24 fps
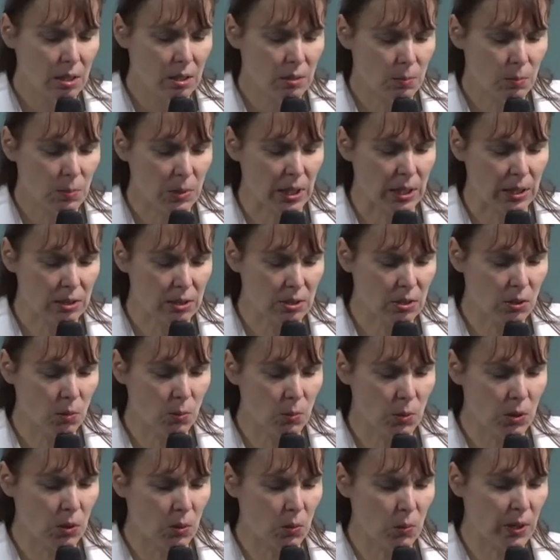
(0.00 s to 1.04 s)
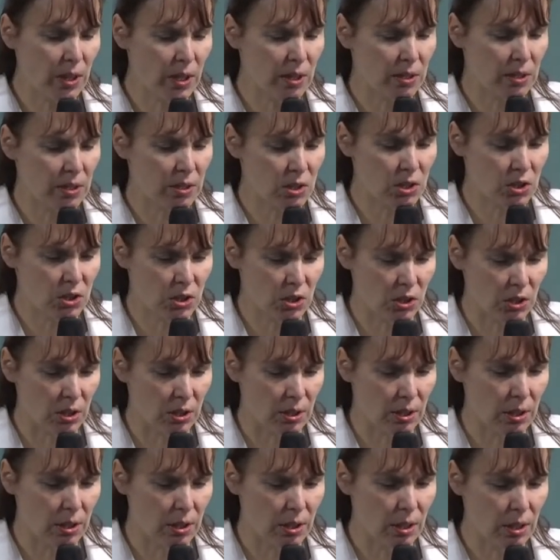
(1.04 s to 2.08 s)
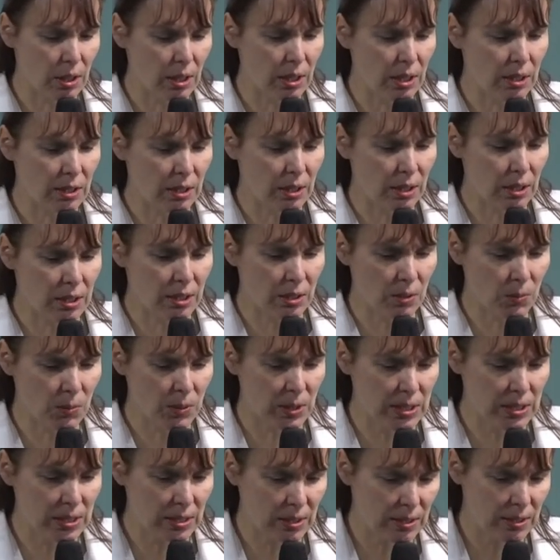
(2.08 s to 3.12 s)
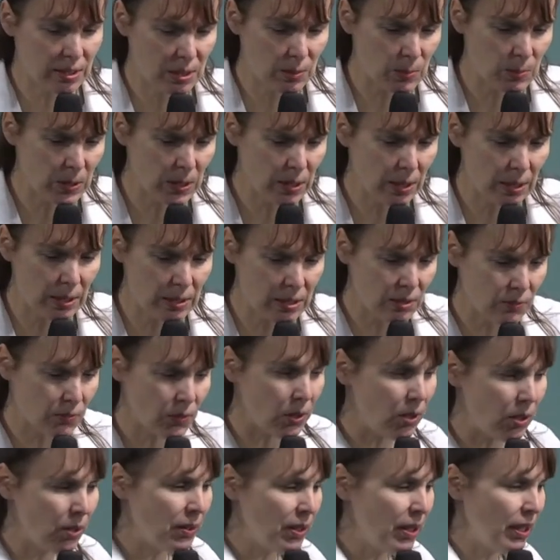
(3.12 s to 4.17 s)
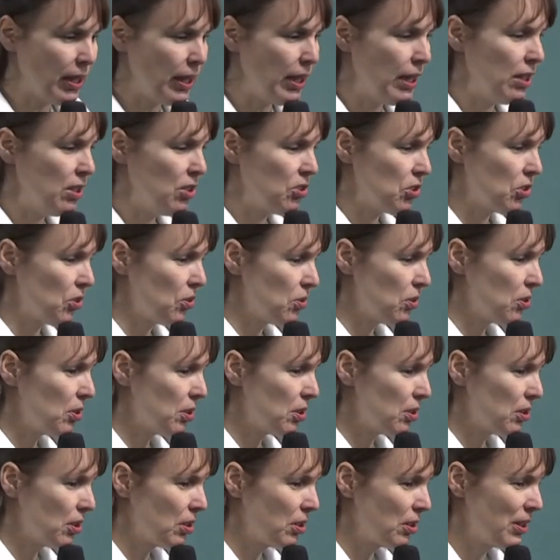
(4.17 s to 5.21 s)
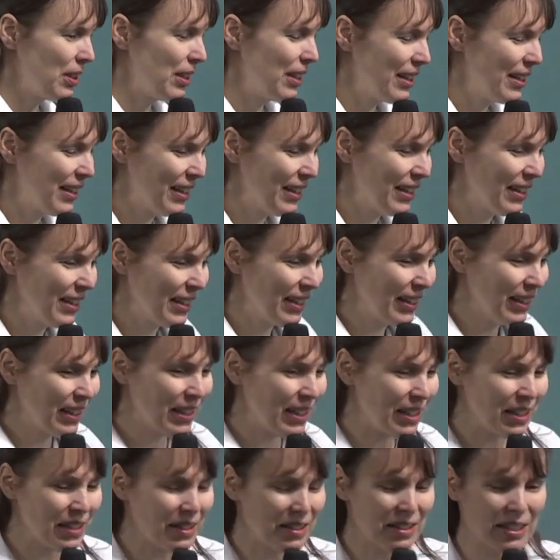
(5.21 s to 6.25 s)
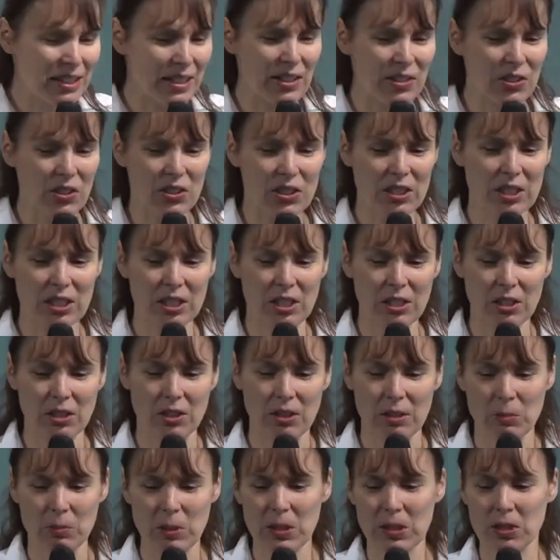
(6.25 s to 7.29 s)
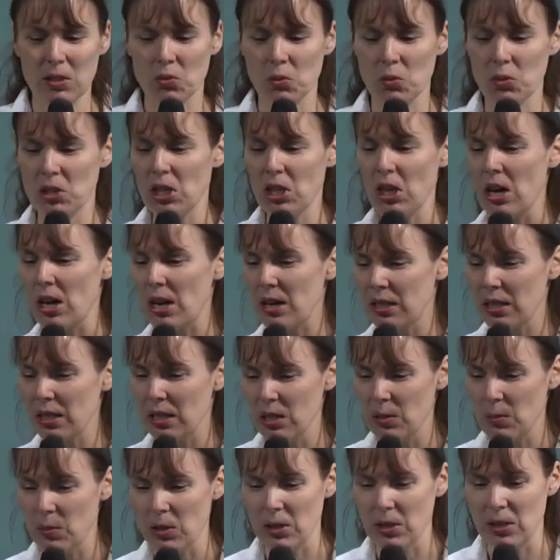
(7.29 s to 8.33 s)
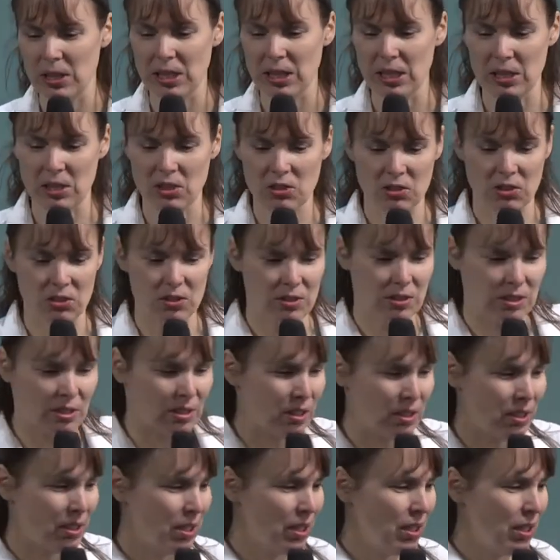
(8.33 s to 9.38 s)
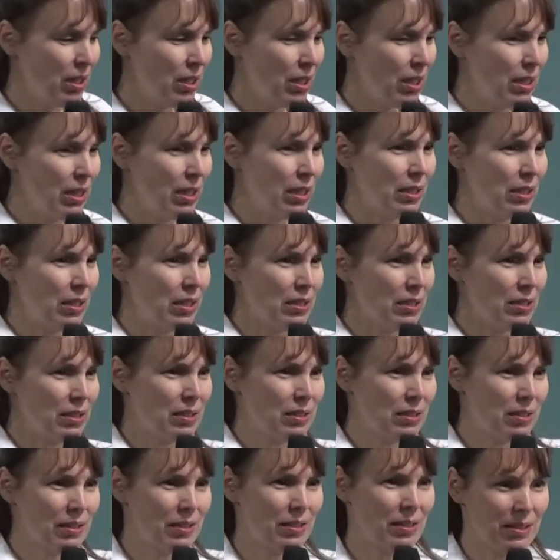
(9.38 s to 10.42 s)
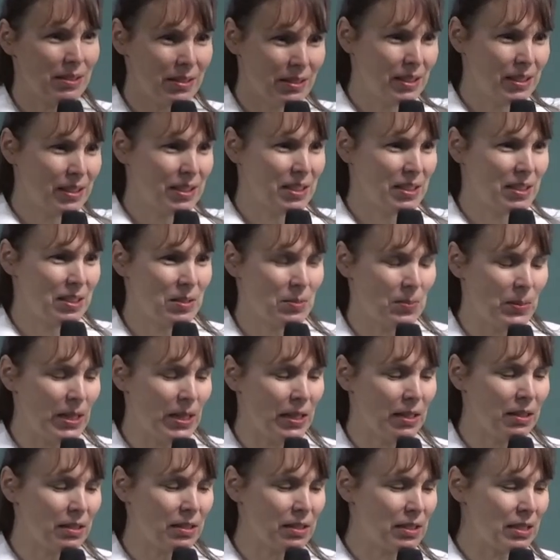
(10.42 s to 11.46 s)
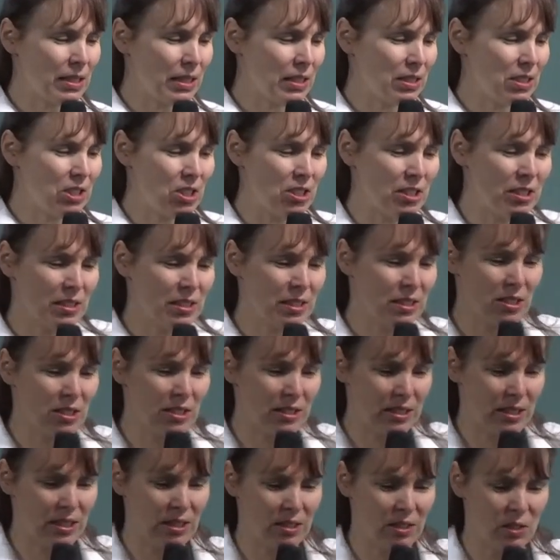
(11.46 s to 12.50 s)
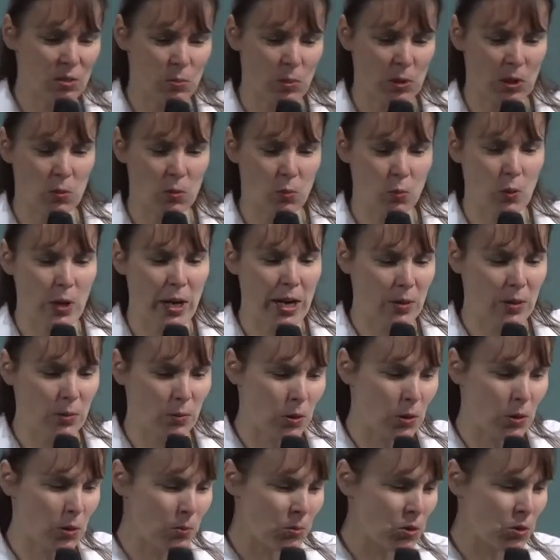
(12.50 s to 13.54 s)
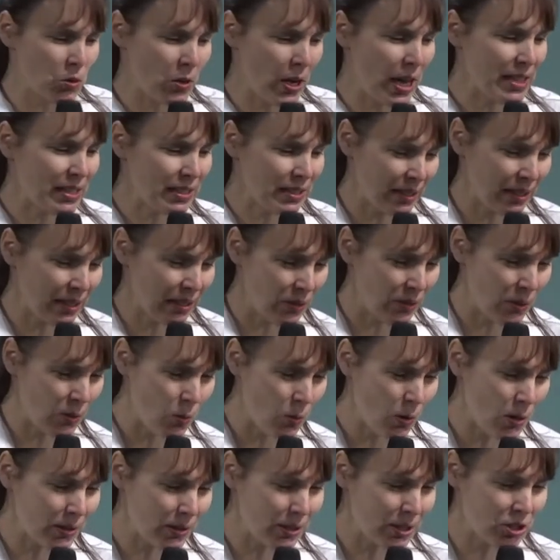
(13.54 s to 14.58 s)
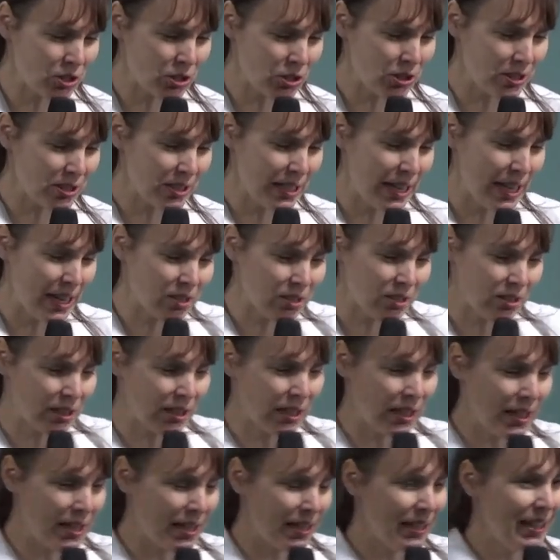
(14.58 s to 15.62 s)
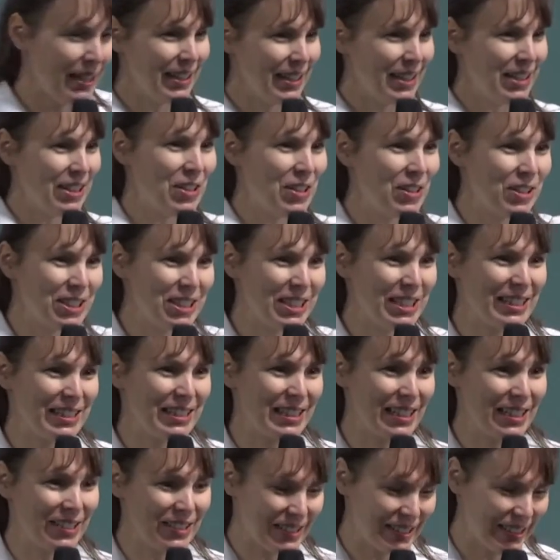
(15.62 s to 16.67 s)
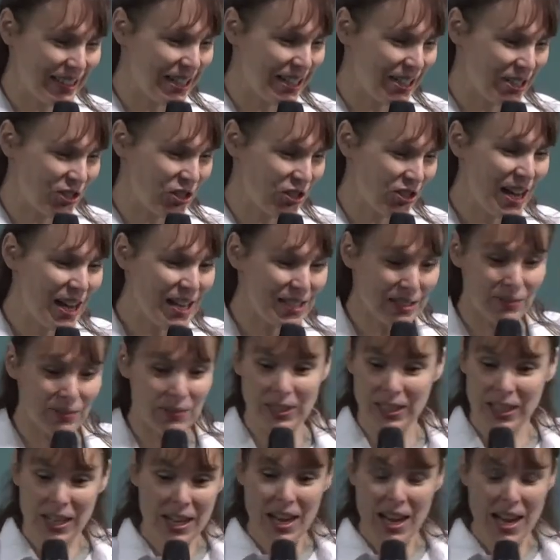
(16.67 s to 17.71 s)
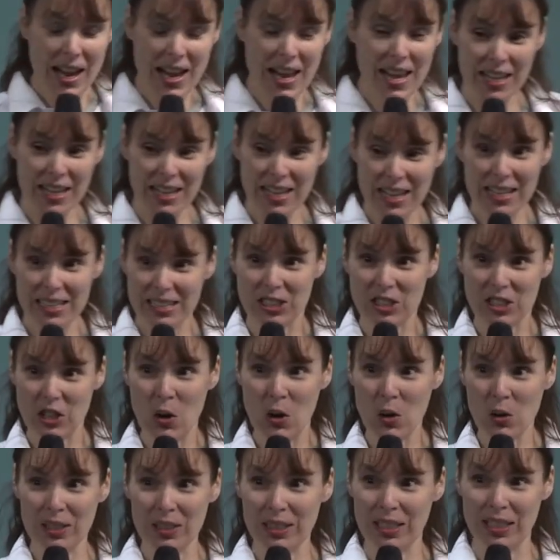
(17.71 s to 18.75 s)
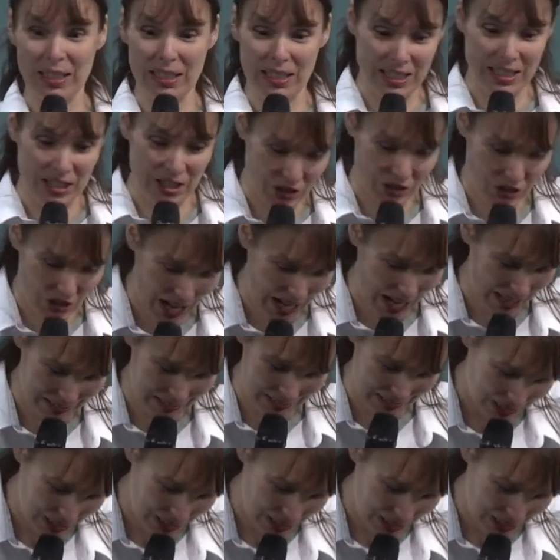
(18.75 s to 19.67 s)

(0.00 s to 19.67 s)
But He told me to wear this shirt. And the reason is because of all the angels that are here. And because we're talking about angels. And Samantha said she's seen this big white robe dressing. And I went, well, this shirt's actually kind of, you know, she said it's like a dress. I'm like, it is totally like a dress. Like,